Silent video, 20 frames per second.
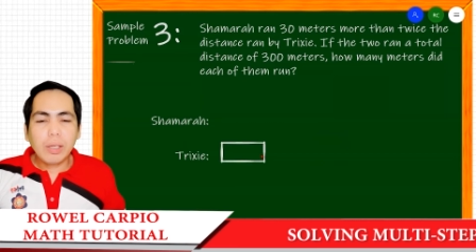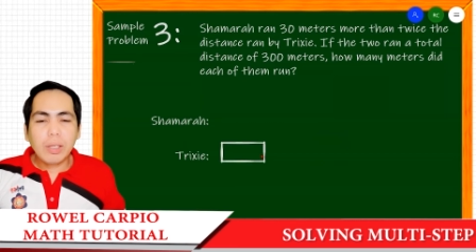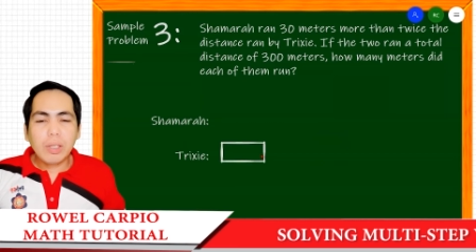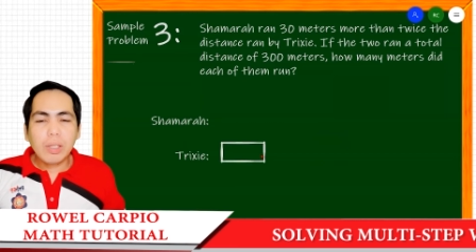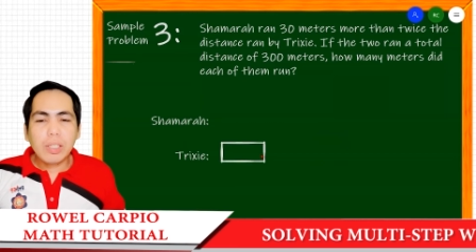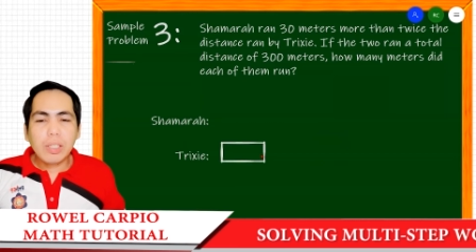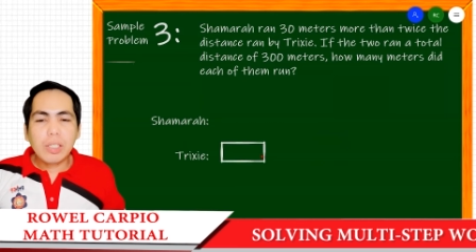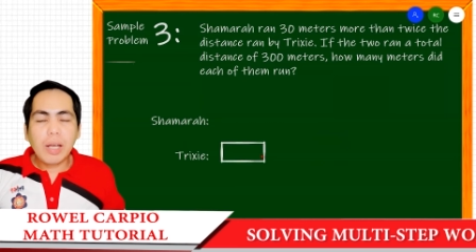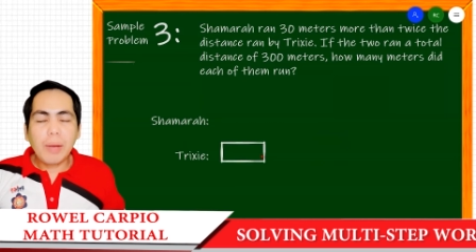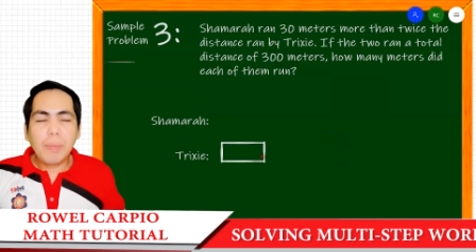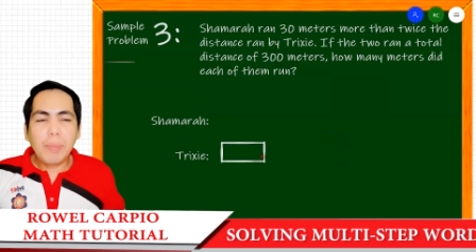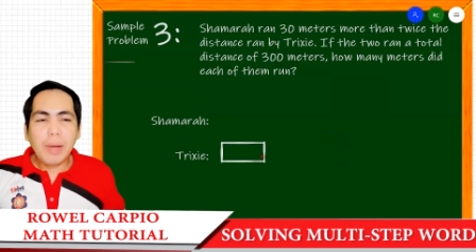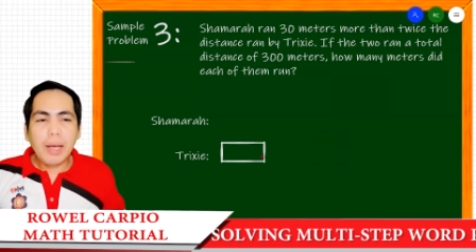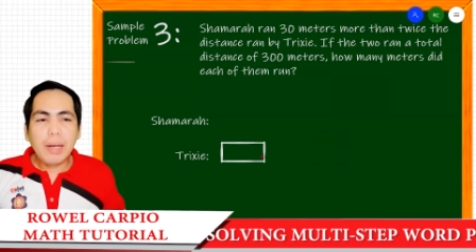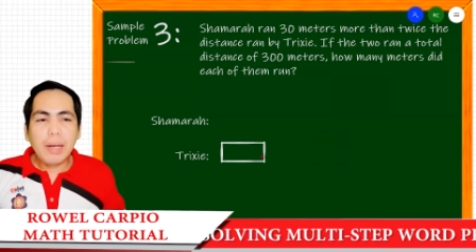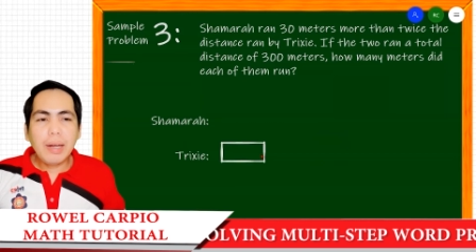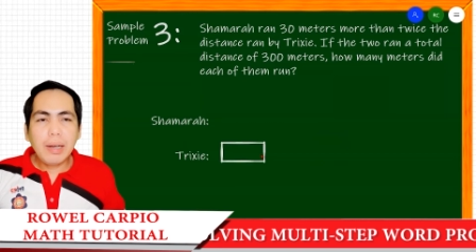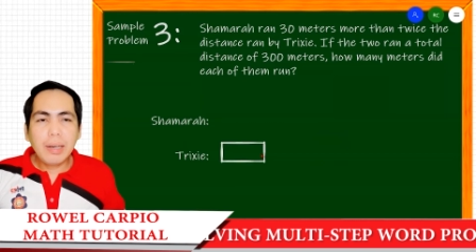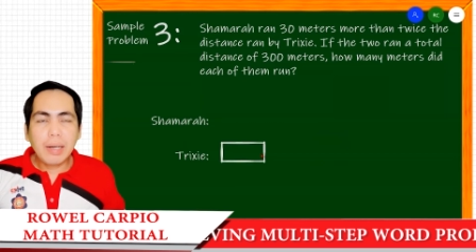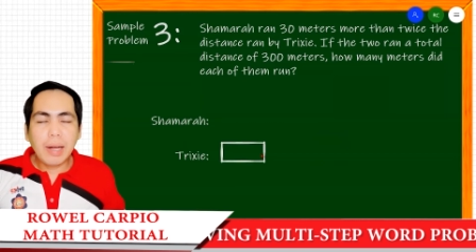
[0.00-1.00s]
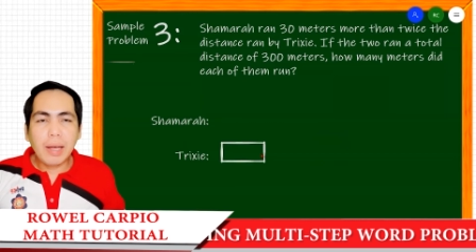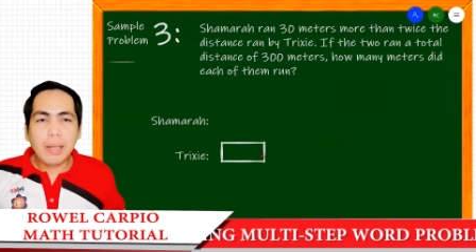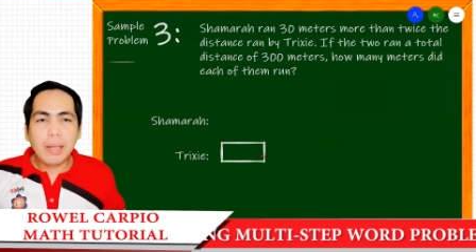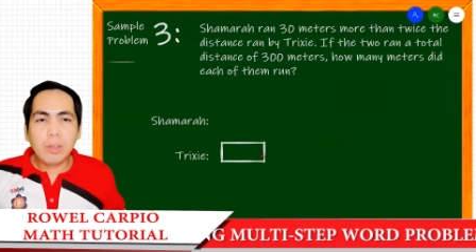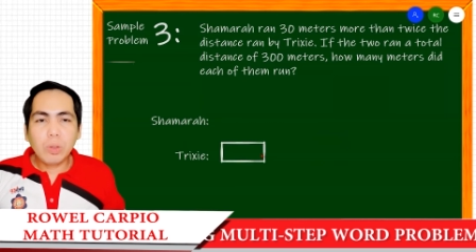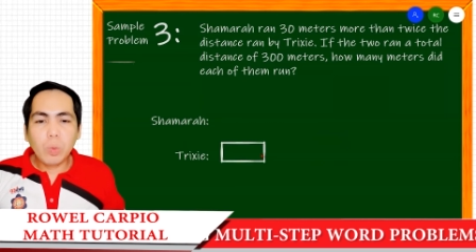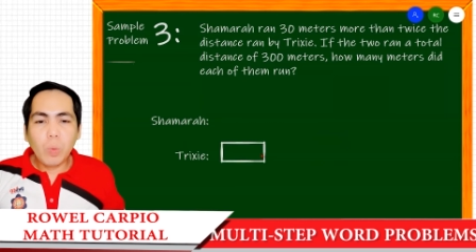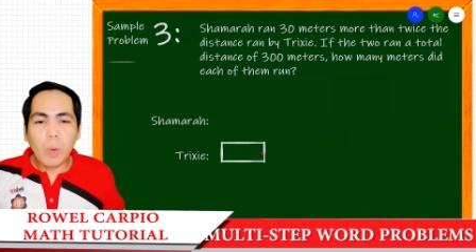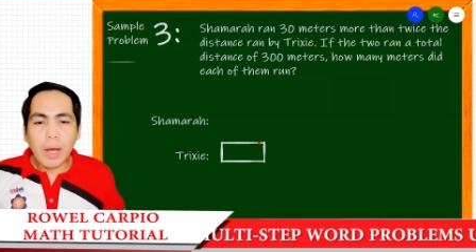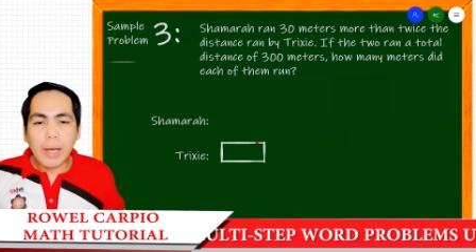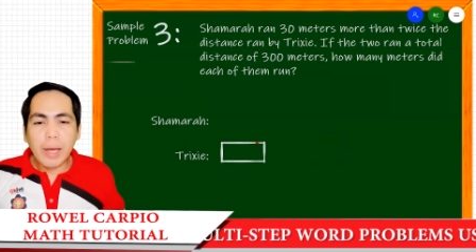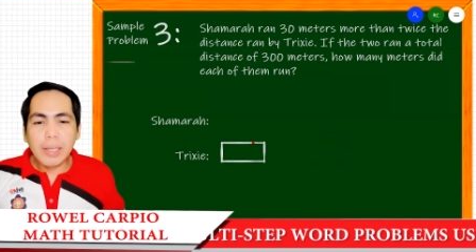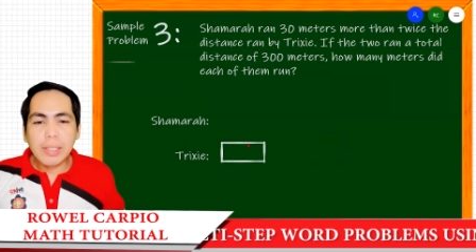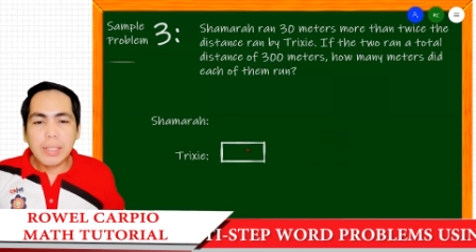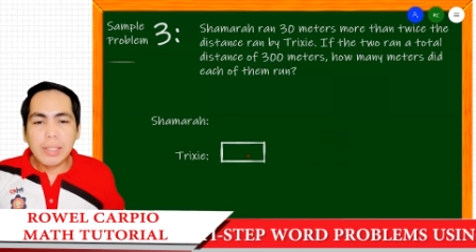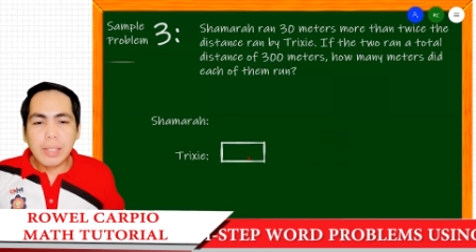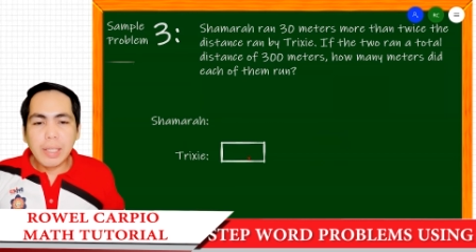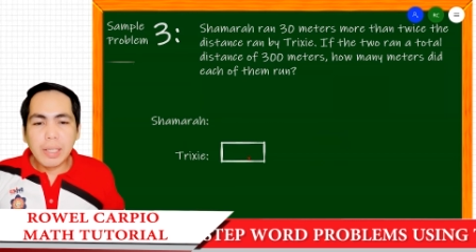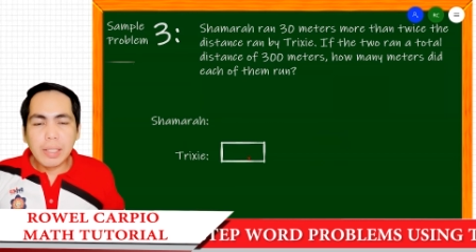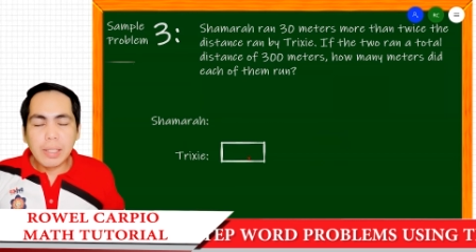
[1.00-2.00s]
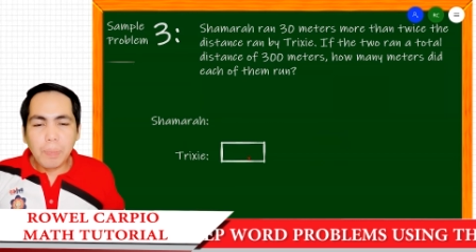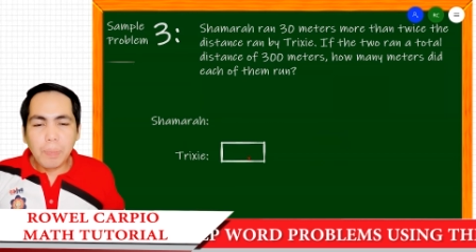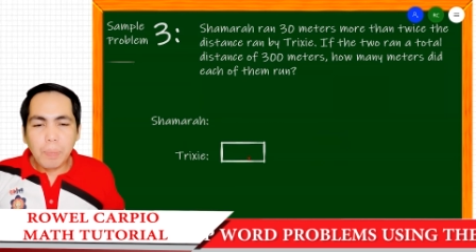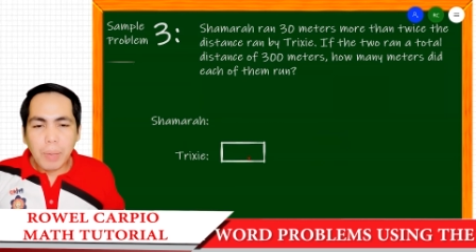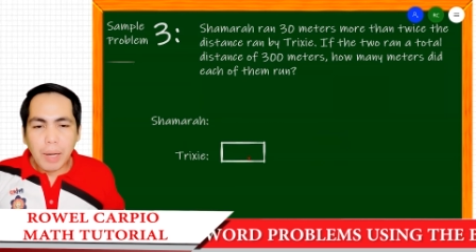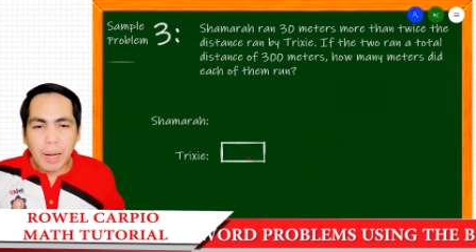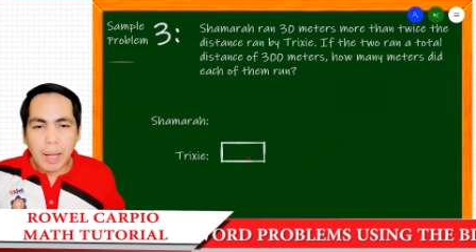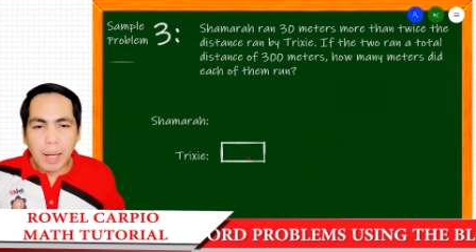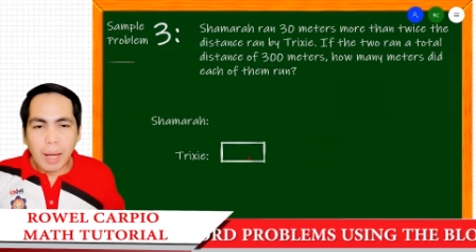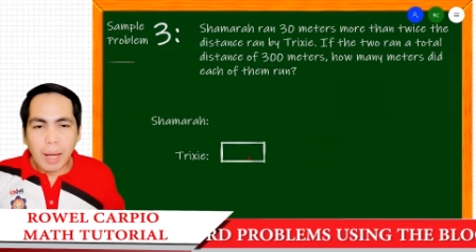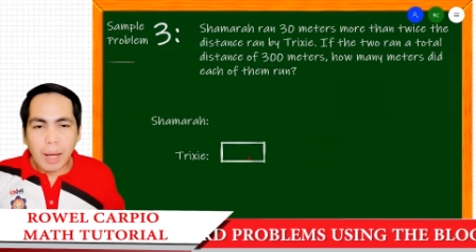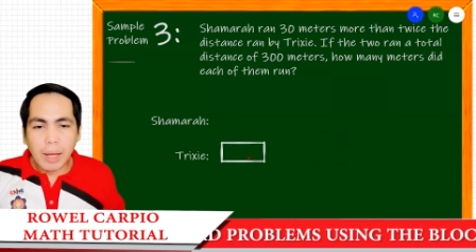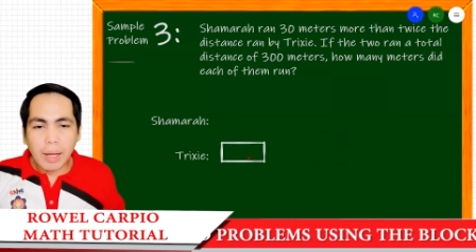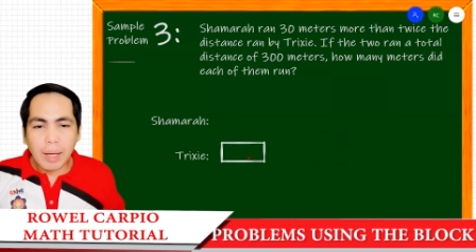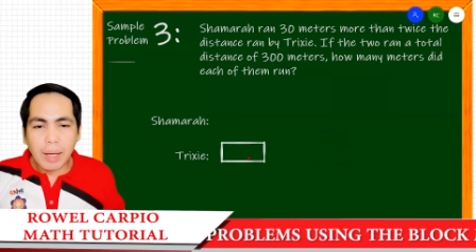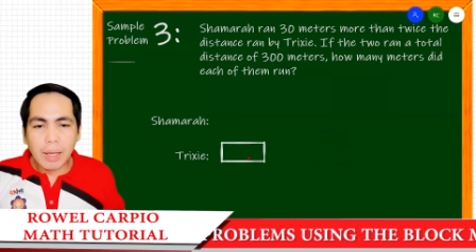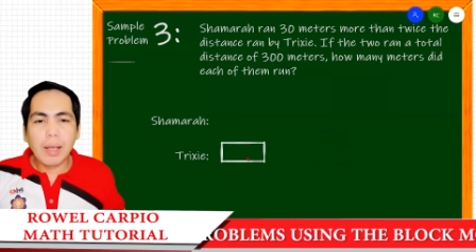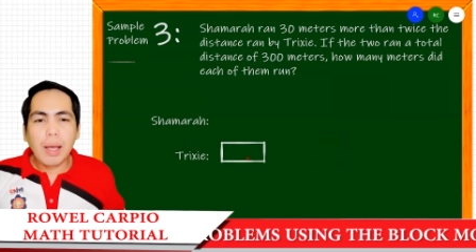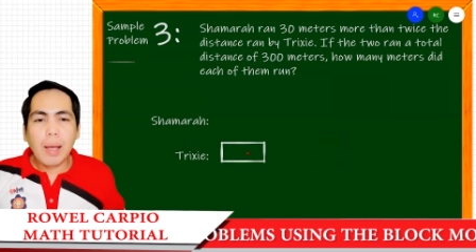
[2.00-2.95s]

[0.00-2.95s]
Shamara ran twice this block